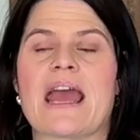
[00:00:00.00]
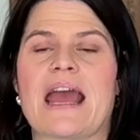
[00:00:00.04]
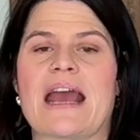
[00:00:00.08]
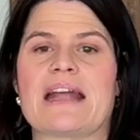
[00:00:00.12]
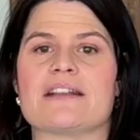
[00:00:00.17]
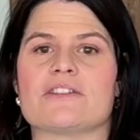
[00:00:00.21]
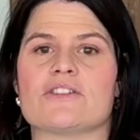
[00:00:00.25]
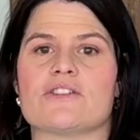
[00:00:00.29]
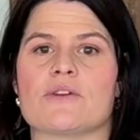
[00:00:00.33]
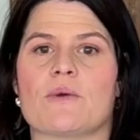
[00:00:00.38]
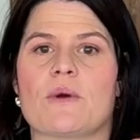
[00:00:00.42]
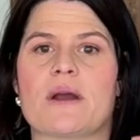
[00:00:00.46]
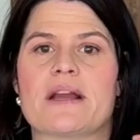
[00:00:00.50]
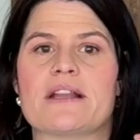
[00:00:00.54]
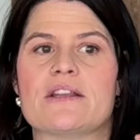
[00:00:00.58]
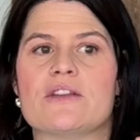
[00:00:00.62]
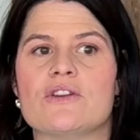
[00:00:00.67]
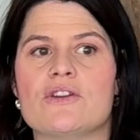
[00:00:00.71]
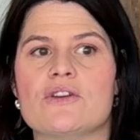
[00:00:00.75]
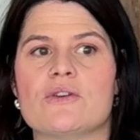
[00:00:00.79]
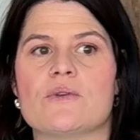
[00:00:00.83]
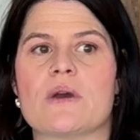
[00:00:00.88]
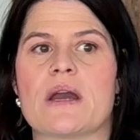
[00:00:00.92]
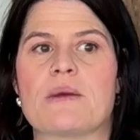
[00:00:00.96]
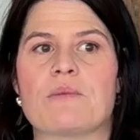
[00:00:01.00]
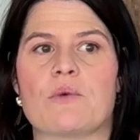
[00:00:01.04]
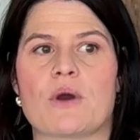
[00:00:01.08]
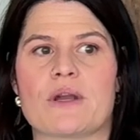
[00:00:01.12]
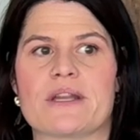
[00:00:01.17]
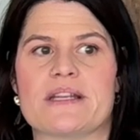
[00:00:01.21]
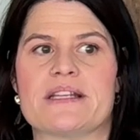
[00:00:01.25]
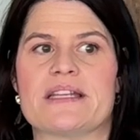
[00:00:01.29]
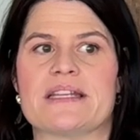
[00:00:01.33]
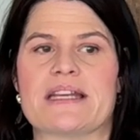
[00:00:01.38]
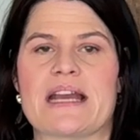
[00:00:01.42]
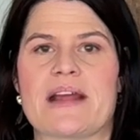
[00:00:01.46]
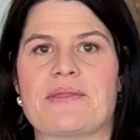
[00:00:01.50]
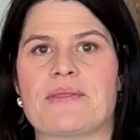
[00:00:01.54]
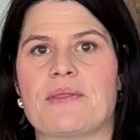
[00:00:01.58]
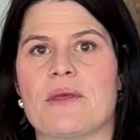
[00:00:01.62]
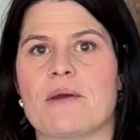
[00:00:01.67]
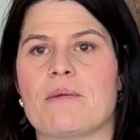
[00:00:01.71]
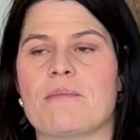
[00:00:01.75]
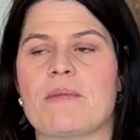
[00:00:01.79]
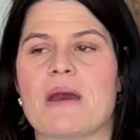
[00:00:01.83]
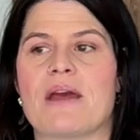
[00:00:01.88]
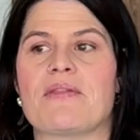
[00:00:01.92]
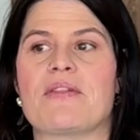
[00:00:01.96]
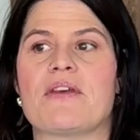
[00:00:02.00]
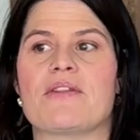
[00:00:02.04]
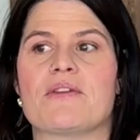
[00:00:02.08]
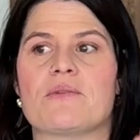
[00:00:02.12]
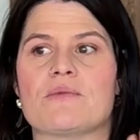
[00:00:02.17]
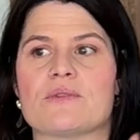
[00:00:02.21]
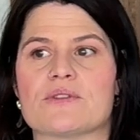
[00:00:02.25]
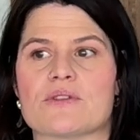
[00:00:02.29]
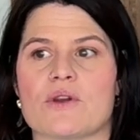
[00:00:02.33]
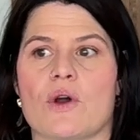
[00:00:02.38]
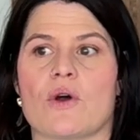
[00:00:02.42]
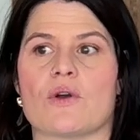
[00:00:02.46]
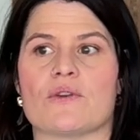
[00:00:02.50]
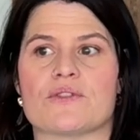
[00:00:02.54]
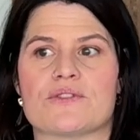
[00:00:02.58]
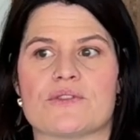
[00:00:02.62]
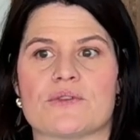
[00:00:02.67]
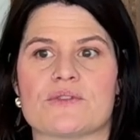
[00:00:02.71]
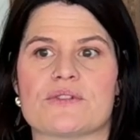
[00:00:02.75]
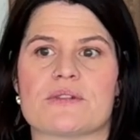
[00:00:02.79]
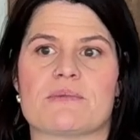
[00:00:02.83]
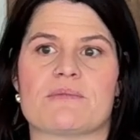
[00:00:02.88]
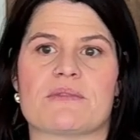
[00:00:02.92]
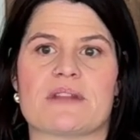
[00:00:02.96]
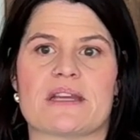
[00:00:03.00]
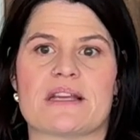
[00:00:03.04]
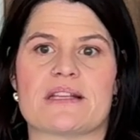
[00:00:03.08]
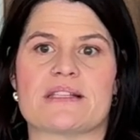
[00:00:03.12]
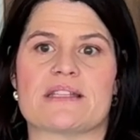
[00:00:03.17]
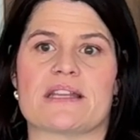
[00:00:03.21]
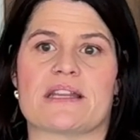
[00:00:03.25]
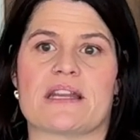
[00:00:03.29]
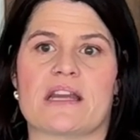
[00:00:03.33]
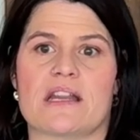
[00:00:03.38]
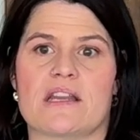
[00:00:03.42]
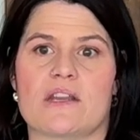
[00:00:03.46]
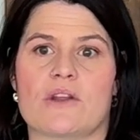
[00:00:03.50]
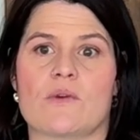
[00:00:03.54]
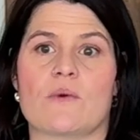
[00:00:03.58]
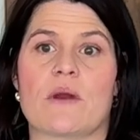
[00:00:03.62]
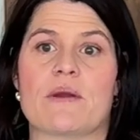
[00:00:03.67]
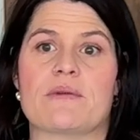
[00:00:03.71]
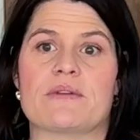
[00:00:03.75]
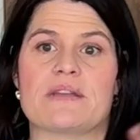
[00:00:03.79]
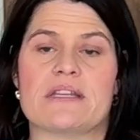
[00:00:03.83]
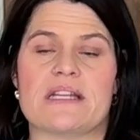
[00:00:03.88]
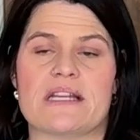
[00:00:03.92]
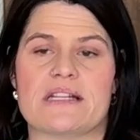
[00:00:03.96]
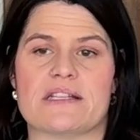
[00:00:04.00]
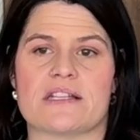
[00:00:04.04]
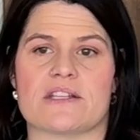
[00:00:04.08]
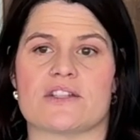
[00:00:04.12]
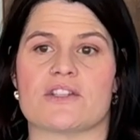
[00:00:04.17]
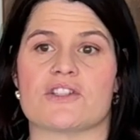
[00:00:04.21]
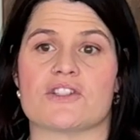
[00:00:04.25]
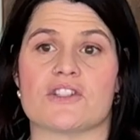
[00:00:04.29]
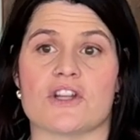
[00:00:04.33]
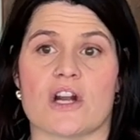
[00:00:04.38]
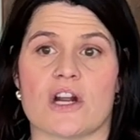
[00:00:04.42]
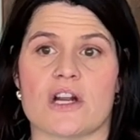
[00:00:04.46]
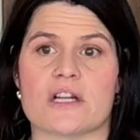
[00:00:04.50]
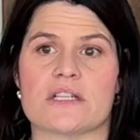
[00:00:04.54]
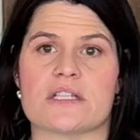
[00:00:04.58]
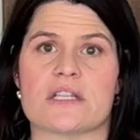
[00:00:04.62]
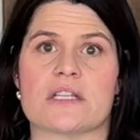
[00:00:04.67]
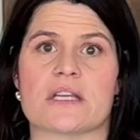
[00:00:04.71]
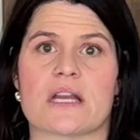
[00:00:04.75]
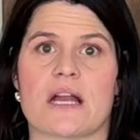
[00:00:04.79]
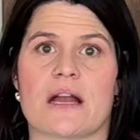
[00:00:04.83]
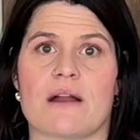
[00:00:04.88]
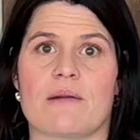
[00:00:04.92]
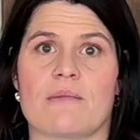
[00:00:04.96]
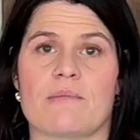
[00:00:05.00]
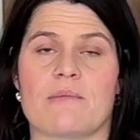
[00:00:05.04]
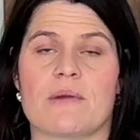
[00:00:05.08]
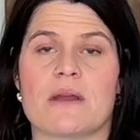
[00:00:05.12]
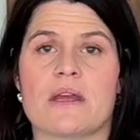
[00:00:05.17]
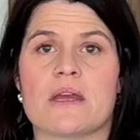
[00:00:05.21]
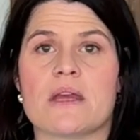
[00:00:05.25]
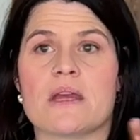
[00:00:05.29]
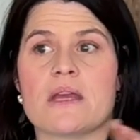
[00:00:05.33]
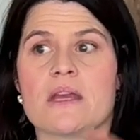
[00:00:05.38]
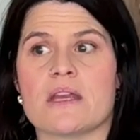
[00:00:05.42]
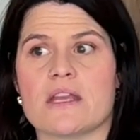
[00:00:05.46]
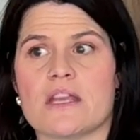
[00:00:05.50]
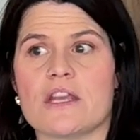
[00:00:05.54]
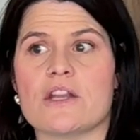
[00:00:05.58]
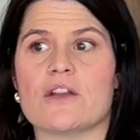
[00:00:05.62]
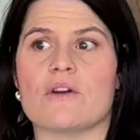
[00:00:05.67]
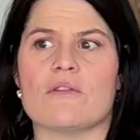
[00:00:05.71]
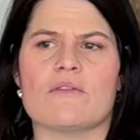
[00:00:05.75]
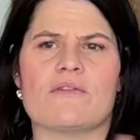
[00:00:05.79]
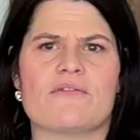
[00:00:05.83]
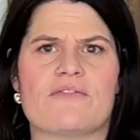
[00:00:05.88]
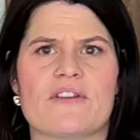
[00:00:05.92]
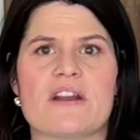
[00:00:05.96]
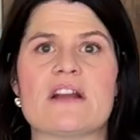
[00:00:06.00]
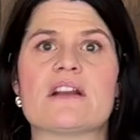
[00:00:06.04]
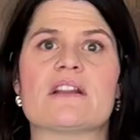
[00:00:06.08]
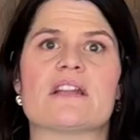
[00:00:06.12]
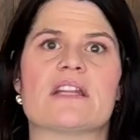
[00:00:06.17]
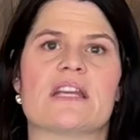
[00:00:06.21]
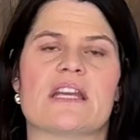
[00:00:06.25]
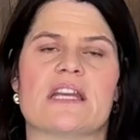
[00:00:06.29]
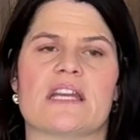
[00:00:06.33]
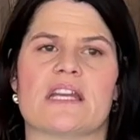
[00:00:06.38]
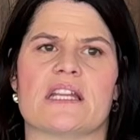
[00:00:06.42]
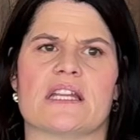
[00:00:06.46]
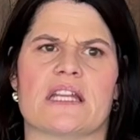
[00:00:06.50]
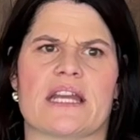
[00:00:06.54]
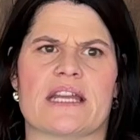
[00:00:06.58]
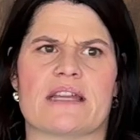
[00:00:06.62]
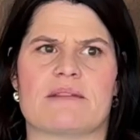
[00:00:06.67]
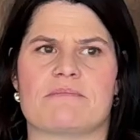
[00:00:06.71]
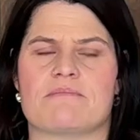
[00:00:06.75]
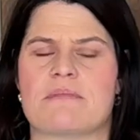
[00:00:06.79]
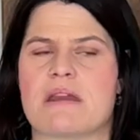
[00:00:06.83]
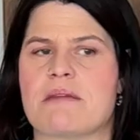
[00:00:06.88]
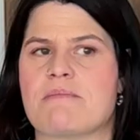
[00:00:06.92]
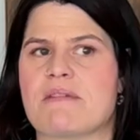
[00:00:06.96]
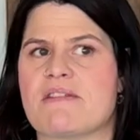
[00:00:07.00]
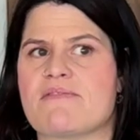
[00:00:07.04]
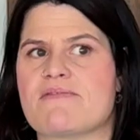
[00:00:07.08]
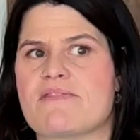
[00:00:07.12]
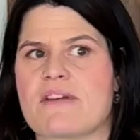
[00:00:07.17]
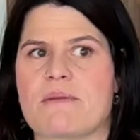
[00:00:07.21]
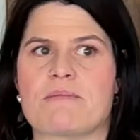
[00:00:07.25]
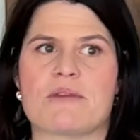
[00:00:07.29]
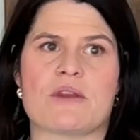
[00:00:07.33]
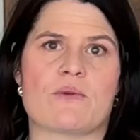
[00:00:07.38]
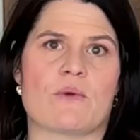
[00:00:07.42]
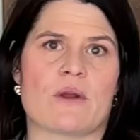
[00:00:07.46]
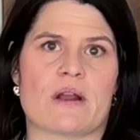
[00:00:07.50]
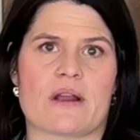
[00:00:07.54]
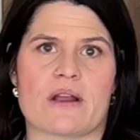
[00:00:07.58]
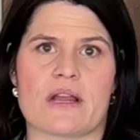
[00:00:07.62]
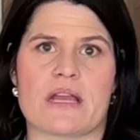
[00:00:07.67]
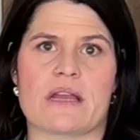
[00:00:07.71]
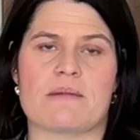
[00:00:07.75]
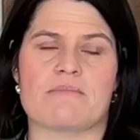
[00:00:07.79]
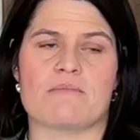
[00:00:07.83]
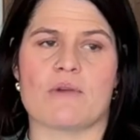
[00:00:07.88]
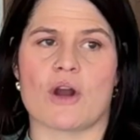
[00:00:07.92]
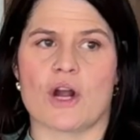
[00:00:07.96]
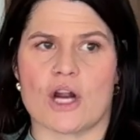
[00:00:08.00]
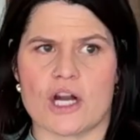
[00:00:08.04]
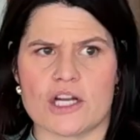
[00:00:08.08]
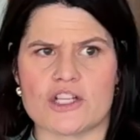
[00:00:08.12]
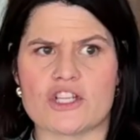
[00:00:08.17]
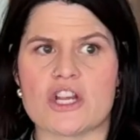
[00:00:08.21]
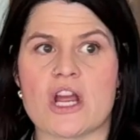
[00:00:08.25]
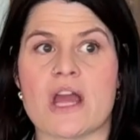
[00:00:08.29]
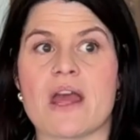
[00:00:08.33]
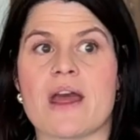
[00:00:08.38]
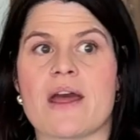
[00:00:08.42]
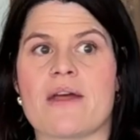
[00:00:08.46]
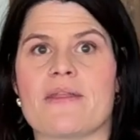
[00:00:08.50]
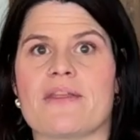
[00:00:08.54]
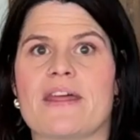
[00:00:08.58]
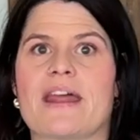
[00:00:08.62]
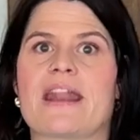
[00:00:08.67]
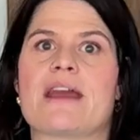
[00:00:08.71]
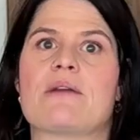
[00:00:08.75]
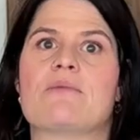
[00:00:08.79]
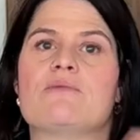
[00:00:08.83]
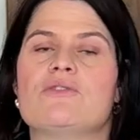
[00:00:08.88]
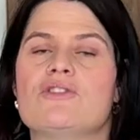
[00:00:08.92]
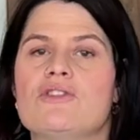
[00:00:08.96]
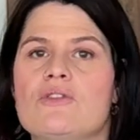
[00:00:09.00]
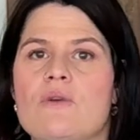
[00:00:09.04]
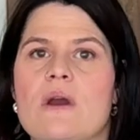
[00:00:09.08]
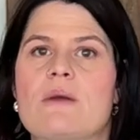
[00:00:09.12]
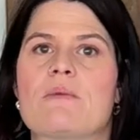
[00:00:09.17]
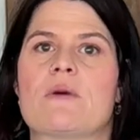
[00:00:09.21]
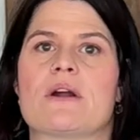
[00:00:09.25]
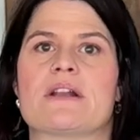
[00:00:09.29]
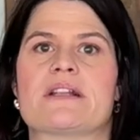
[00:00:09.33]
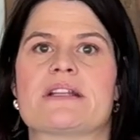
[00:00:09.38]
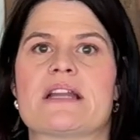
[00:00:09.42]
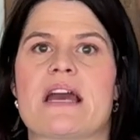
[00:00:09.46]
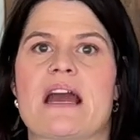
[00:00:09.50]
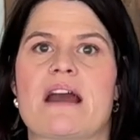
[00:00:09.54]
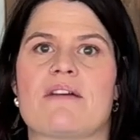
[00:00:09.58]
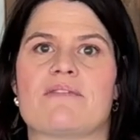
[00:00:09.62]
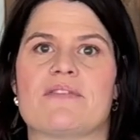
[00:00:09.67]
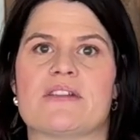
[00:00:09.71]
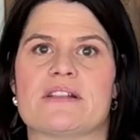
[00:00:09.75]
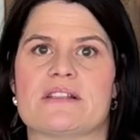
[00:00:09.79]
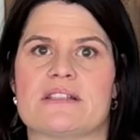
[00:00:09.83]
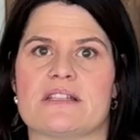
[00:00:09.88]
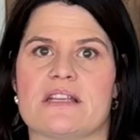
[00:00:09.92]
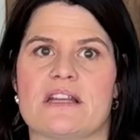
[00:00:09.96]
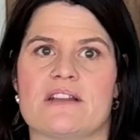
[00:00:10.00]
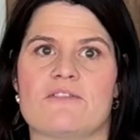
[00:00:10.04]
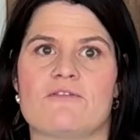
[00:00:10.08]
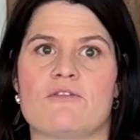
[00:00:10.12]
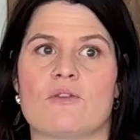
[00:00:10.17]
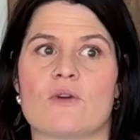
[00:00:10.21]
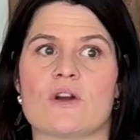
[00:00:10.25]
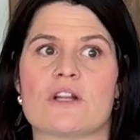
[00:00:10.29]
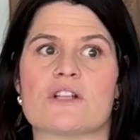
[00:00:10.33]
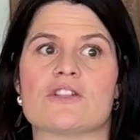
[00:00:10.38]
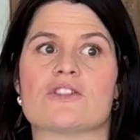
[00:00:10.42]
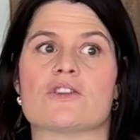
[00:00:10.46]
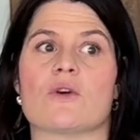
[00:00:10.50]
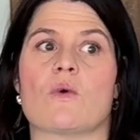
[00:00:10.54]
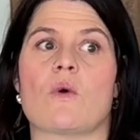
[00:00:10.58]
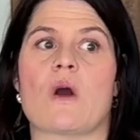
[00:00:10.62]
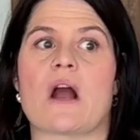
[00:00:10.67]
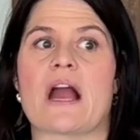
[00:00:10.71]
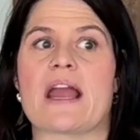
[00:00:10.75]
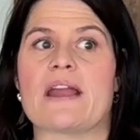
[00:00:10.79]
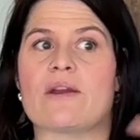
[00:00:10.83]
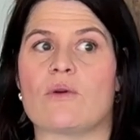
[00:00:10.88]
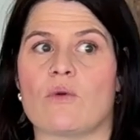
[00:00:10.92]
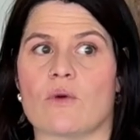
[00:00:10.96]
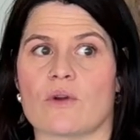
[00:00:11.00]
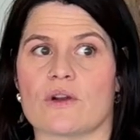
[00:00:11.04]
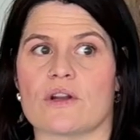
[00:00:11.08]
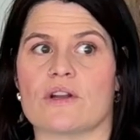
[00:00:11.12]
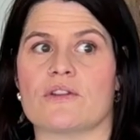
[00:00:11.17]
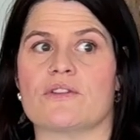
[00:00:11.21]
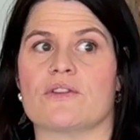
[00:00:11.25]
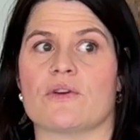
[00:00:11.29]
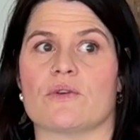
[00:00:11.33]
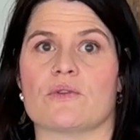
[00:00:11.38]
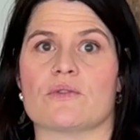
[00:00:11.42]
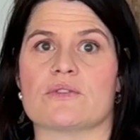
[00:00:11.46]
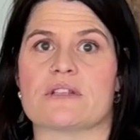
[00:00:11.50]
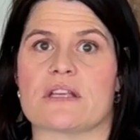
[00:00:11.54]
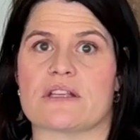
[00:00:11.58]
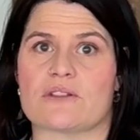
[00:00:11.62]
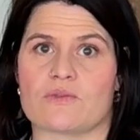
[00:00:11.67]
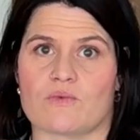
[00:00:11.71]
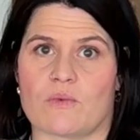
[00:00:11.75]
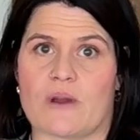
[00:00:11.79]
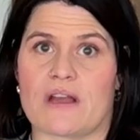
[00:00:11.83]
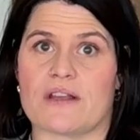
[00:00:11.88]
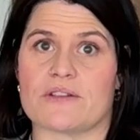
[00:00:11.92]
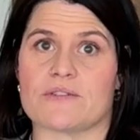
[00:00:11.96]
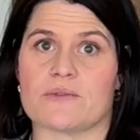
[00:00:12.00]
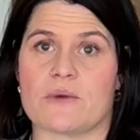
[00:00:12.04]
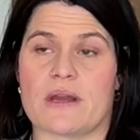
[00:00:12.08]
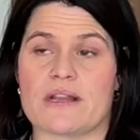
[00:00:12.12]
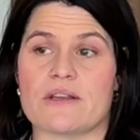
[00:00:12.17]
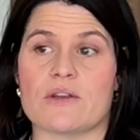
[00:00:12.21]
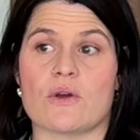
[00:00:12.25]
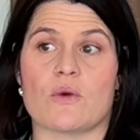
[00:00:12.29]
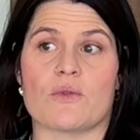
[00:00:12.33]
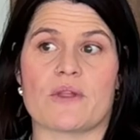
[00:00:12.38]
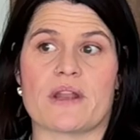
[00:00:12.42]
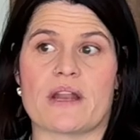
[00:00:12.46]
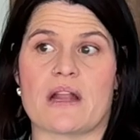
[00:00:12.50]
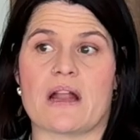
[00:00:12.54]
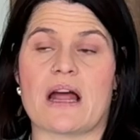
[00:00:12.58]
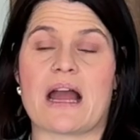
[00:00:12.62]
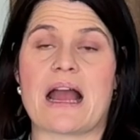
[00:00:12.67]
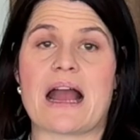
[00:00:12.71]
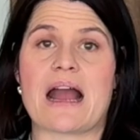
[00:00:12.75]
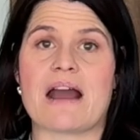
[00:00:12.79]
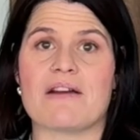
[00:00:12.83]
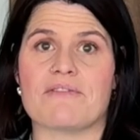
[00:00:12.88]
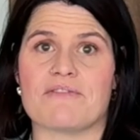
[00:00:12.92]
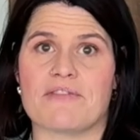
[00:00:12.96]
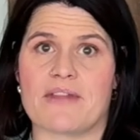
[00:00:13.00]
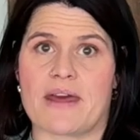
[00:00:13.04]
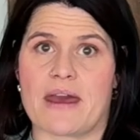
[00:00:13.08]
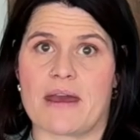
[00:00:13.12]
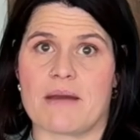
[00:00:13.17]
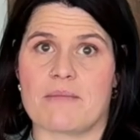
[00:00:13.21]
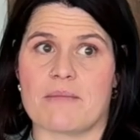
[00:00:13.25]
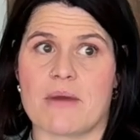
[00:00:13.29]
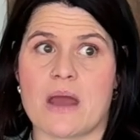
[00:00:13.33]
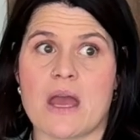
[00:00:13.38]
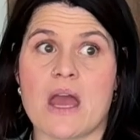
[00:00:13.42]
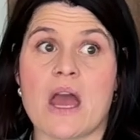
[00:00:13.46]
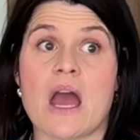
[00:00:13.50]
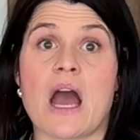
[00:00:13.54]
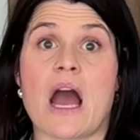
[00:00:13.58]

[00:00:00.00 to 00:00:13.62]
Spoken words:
And so I knew I wanted to get them. And then there was also some things that I knew I would need to start come, you know, fairly like maybe February, March, that I knew I wanted to have the seed for. So I ordered those as well. So I know that I'll have them.